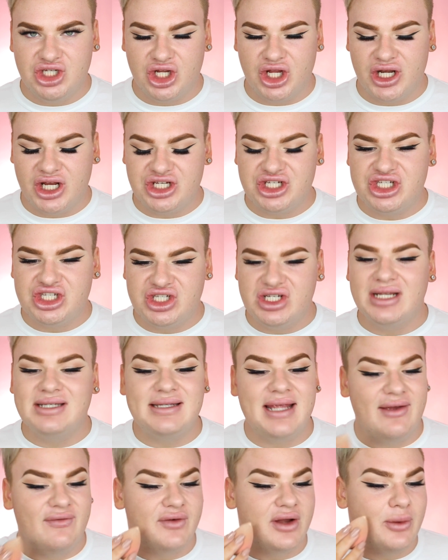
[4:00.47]
You're gonna shit
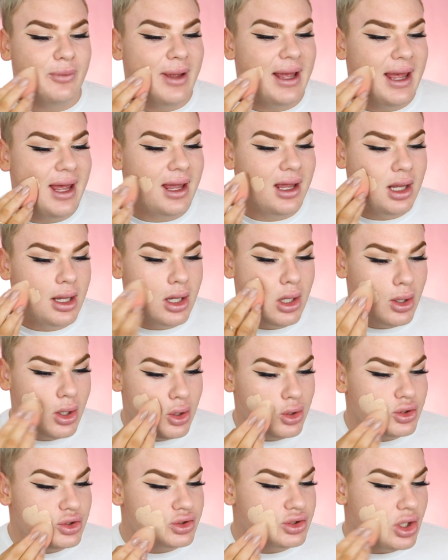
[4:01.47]
everywhere.
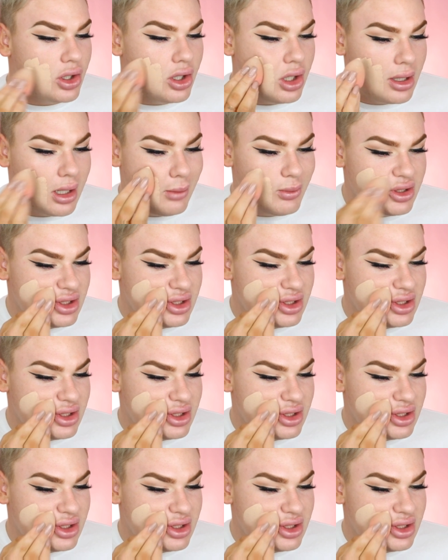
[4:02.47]
So I'm